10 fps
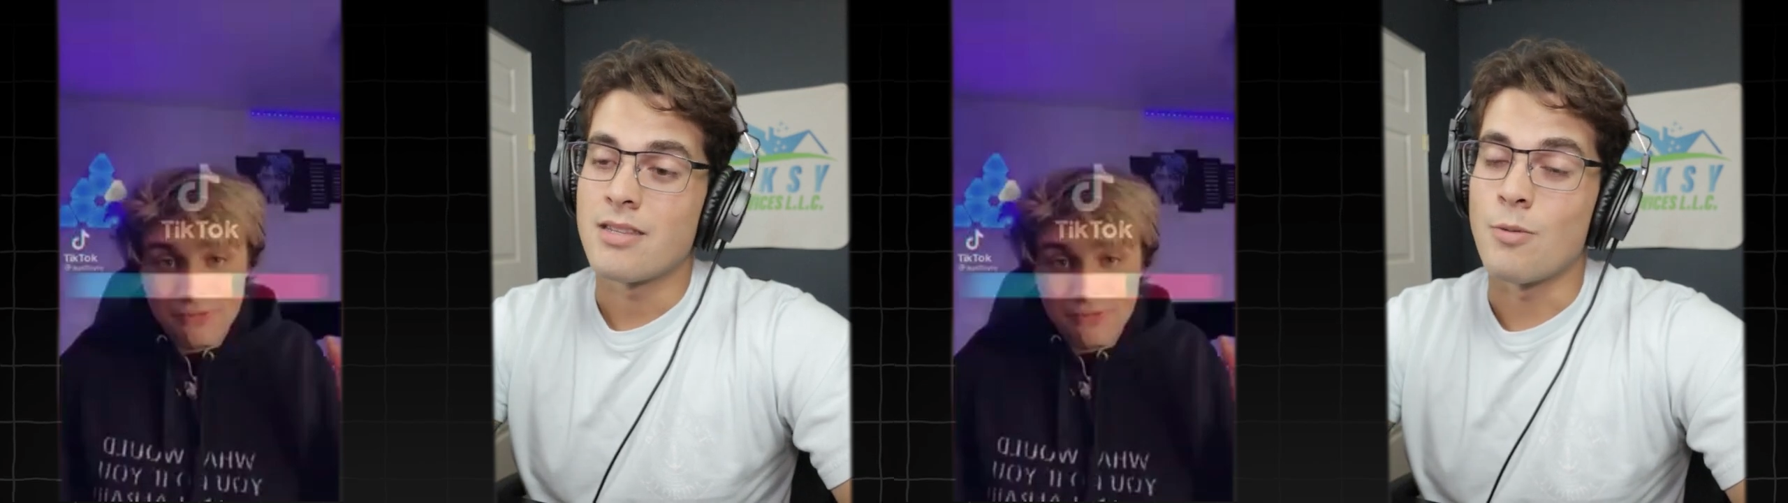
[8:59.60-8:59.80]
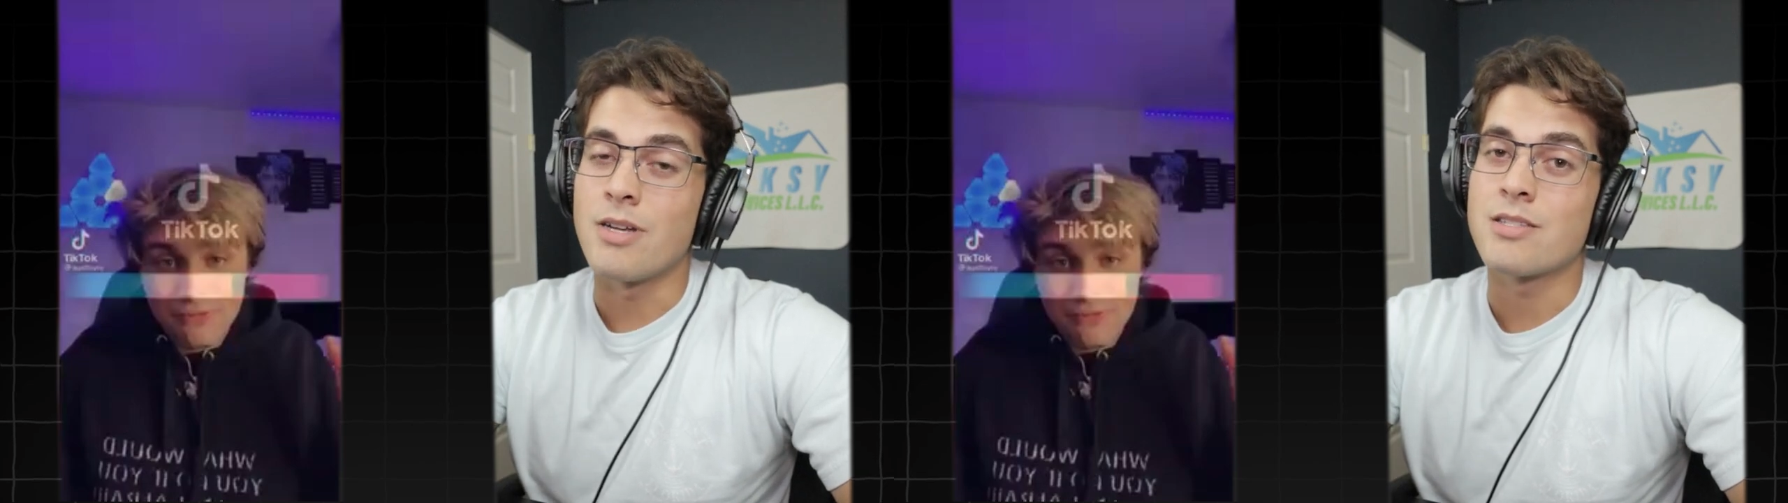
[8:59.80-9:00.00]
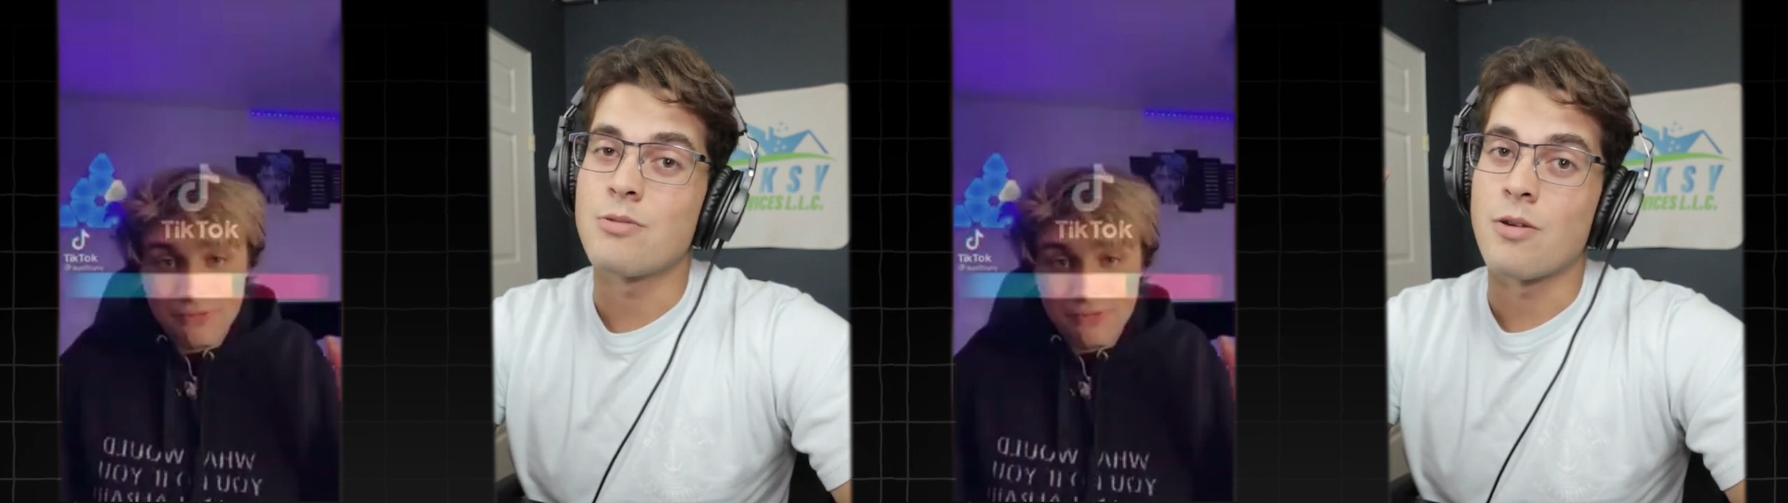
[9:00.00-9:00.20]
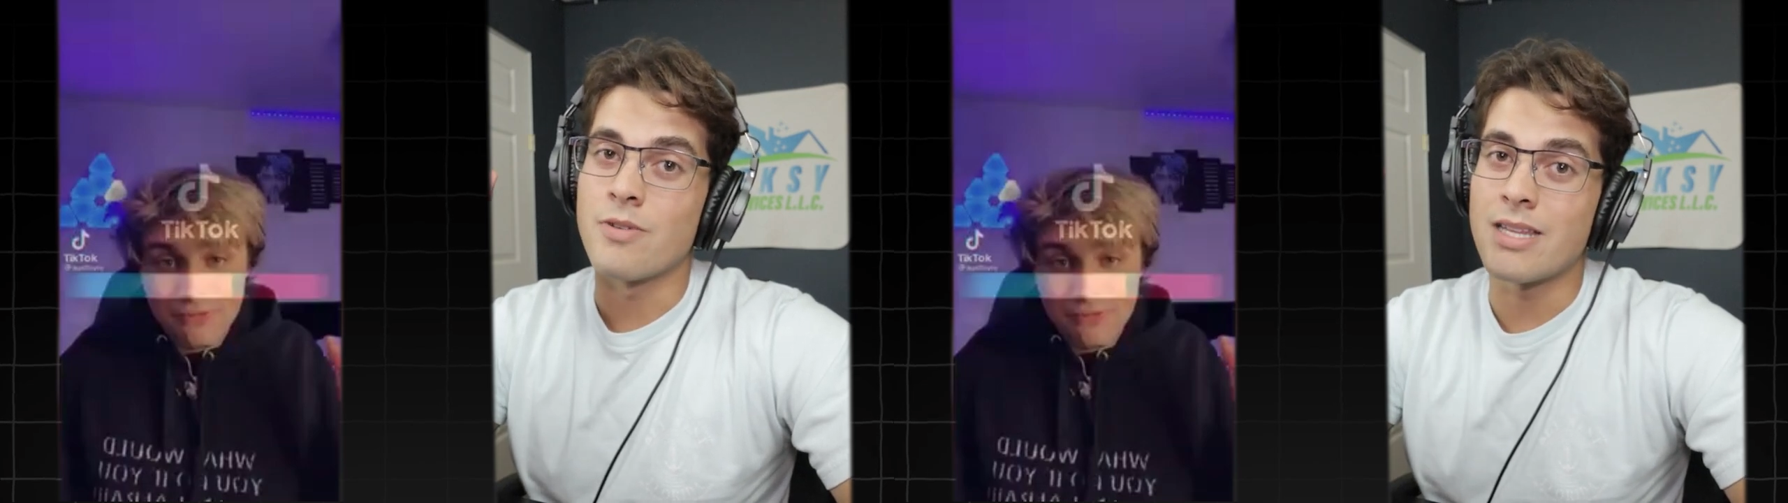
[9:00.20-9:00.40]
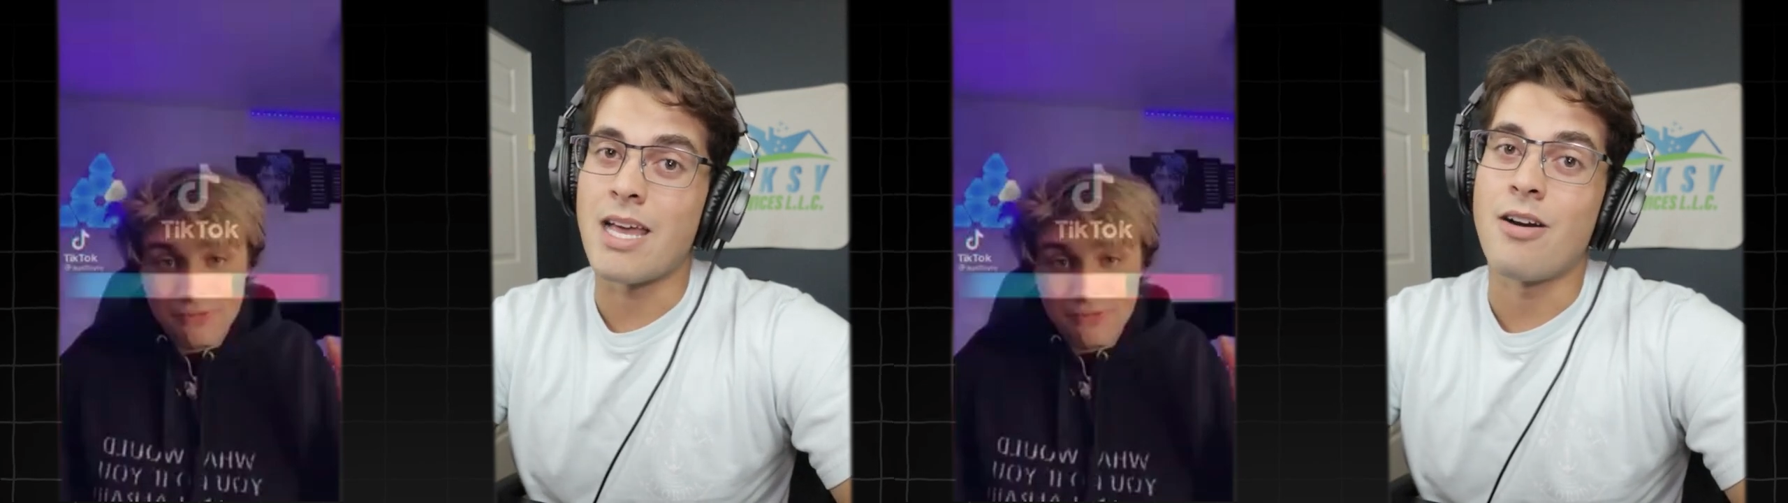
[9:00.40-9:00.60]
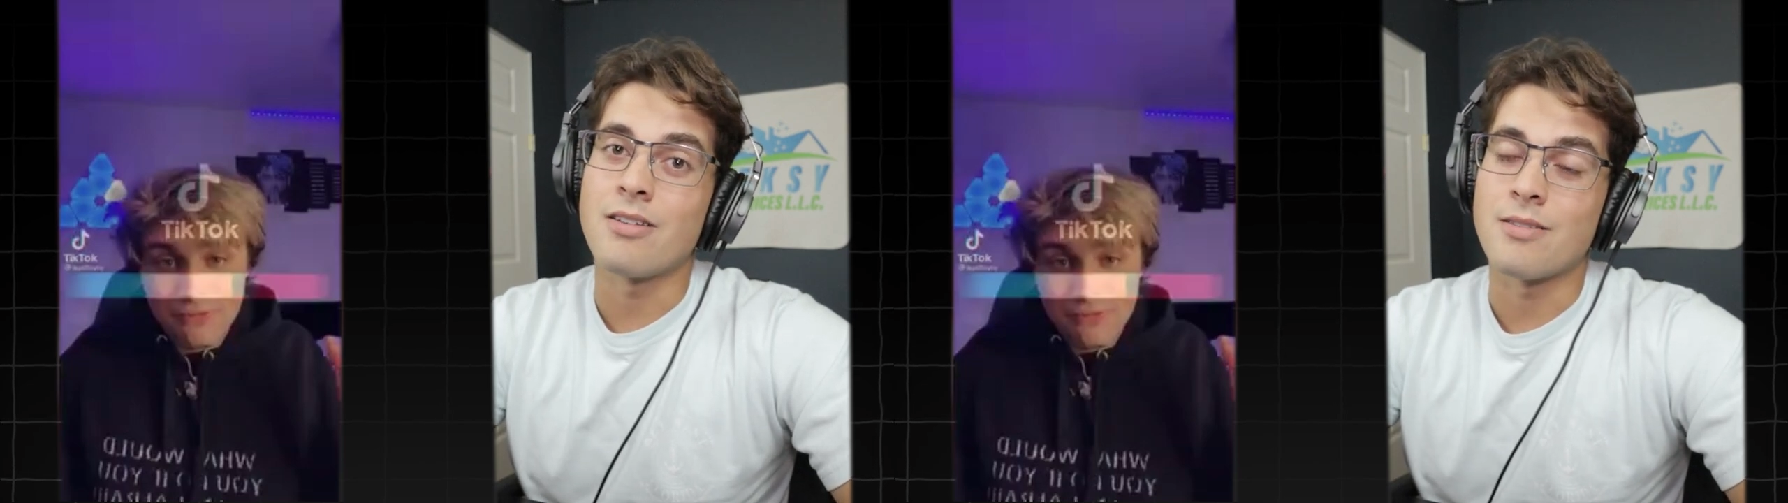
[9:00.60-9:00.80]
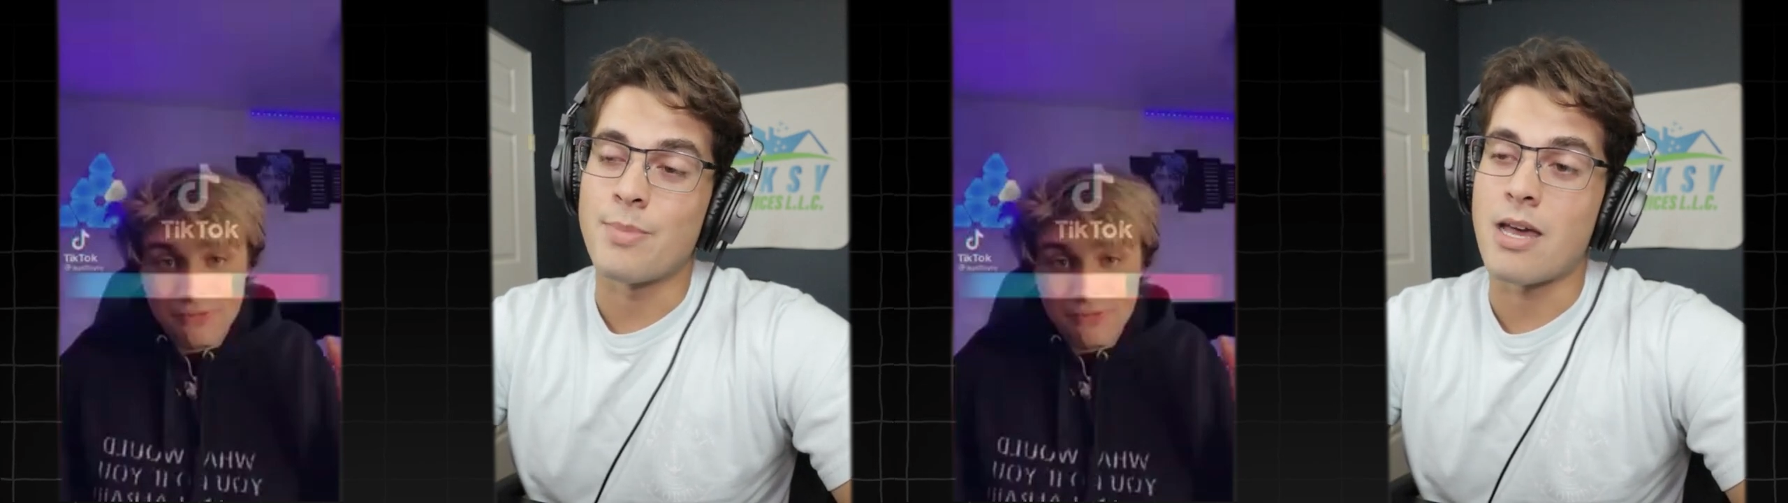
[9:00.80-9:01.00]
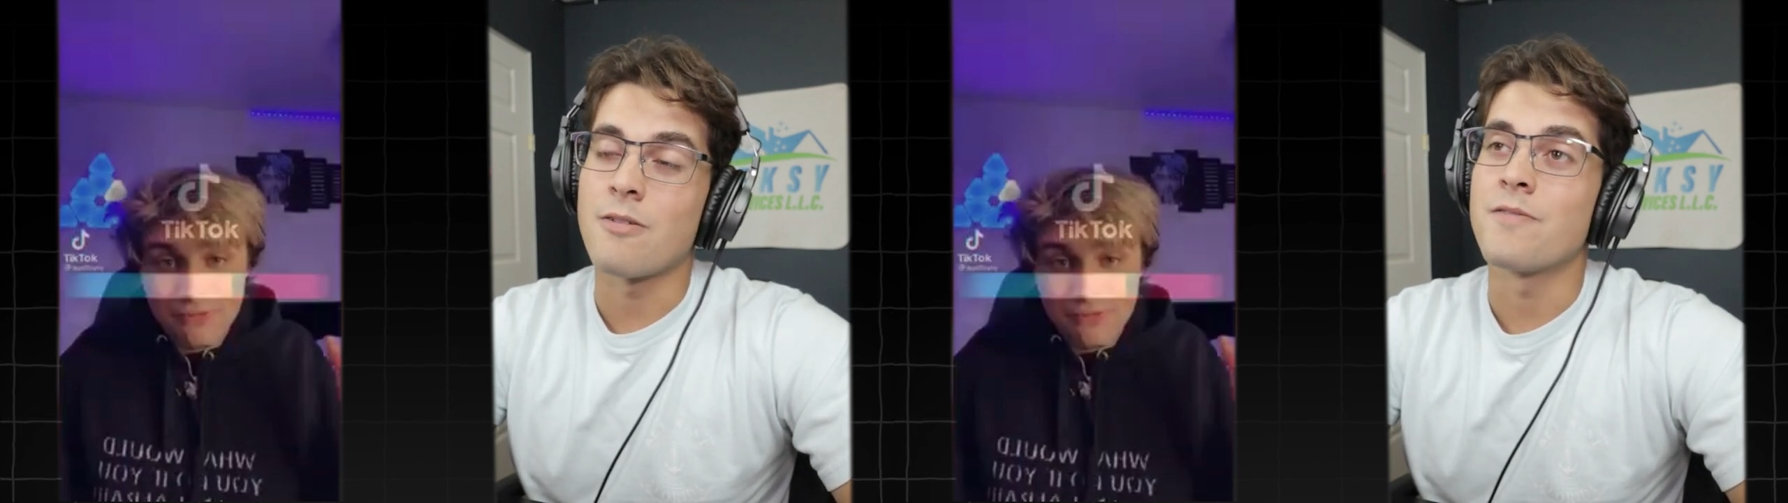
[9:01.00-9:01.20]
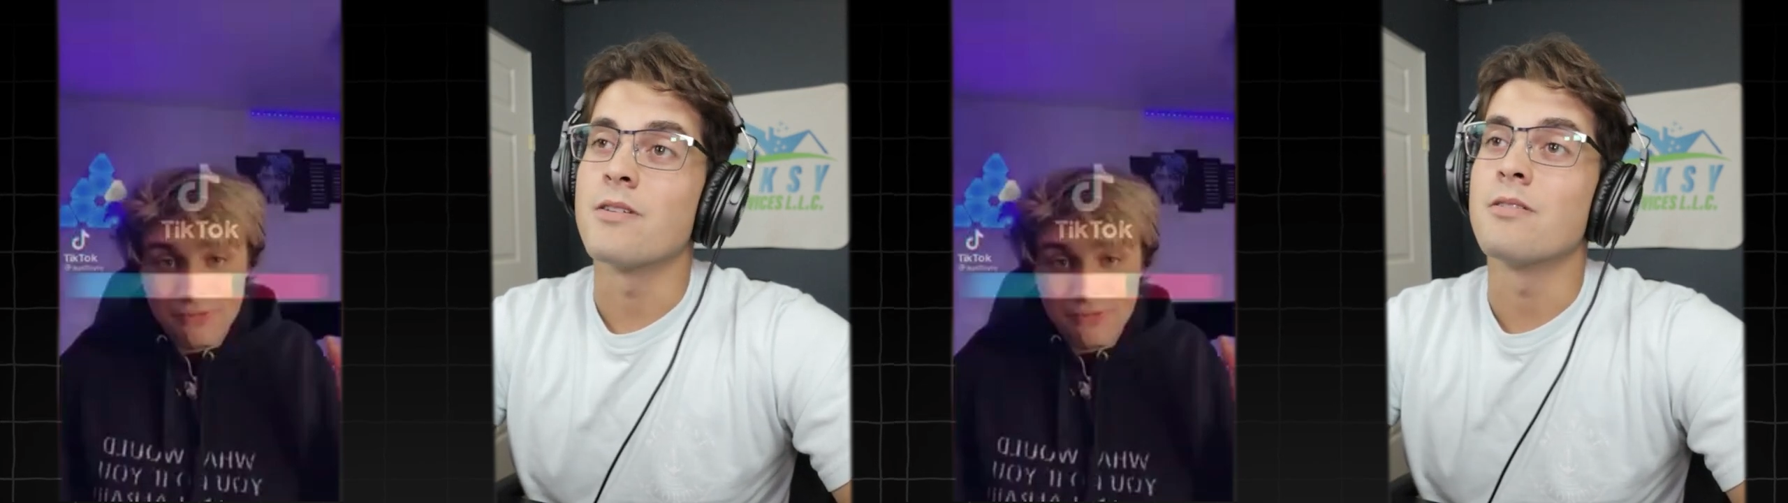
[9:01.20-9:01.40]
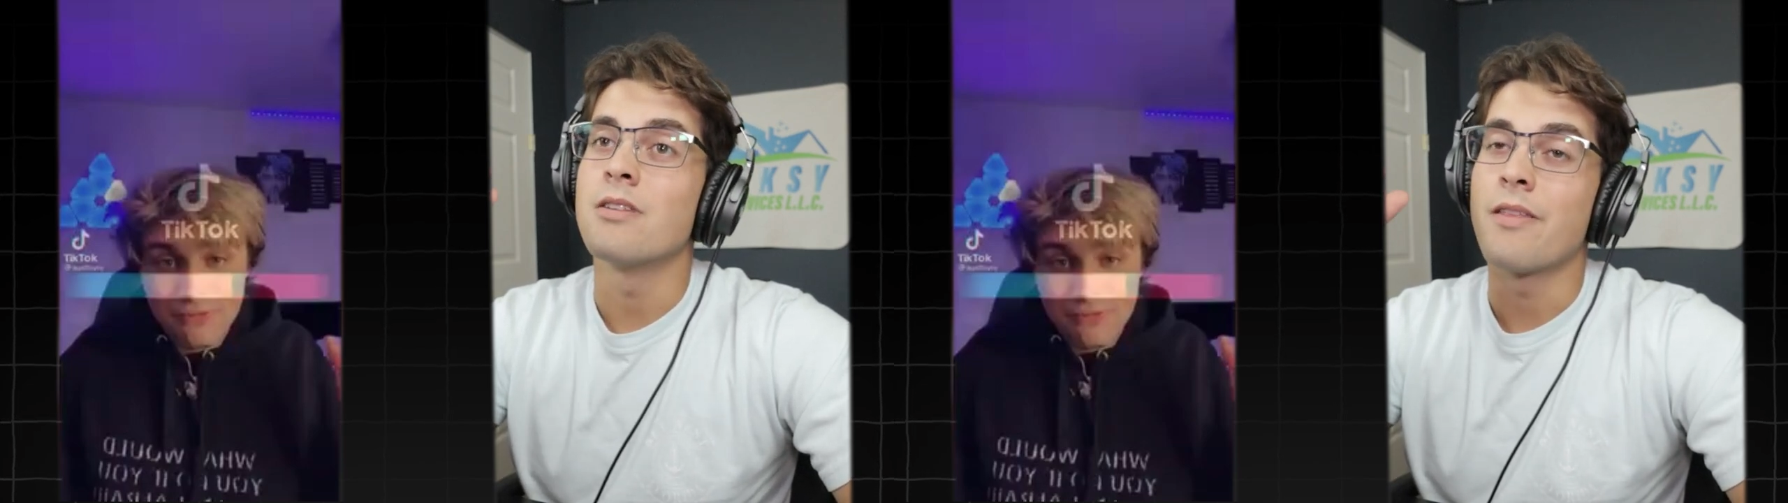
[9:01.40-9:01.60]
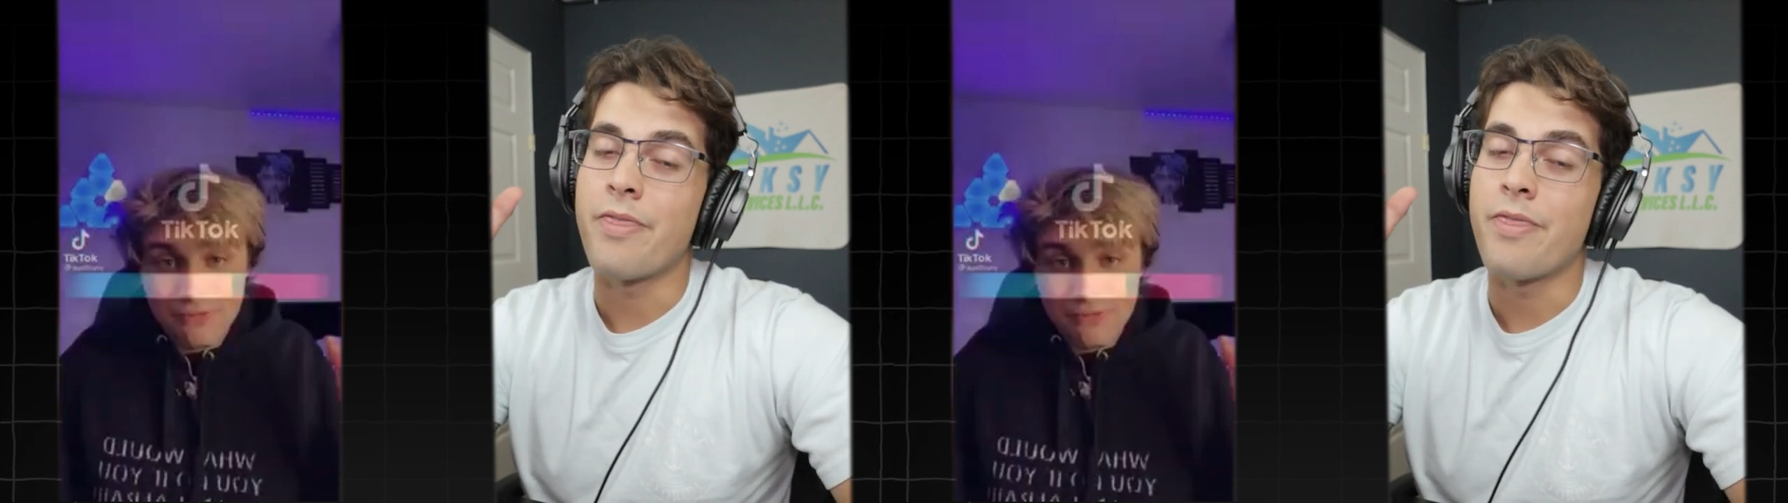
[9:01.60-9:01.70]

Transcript: the ones who are really out in the battlefield,